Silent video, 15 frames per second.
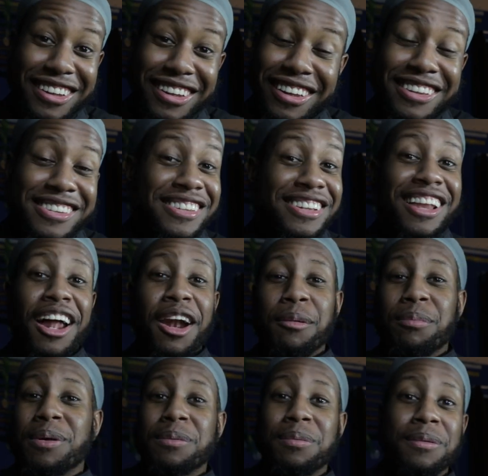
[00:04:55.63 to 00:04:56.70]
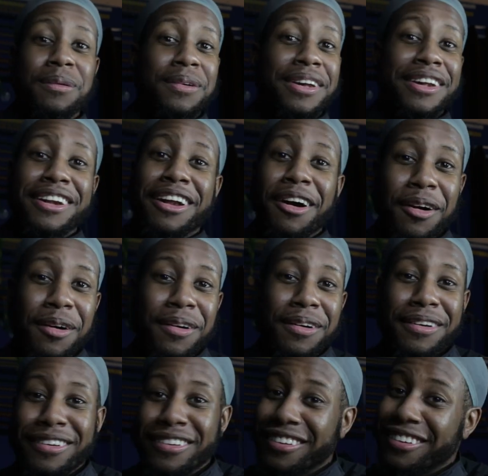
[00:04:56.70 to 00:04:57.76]
it's a lot of people, you know,
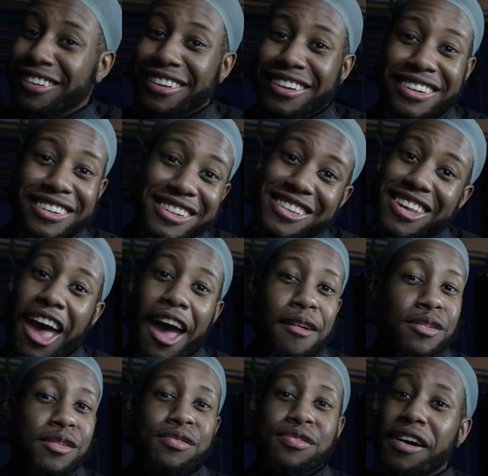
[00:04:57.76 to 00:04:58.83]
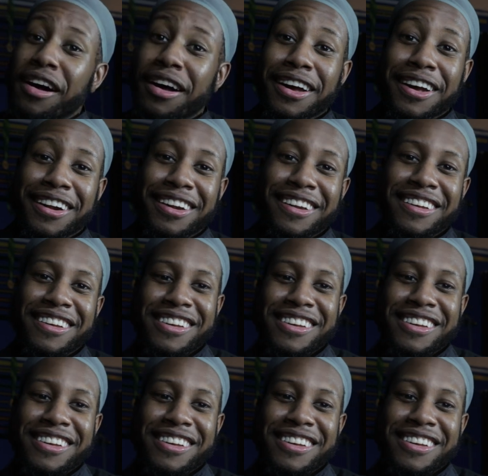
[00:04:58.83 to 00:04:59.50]
just having fun.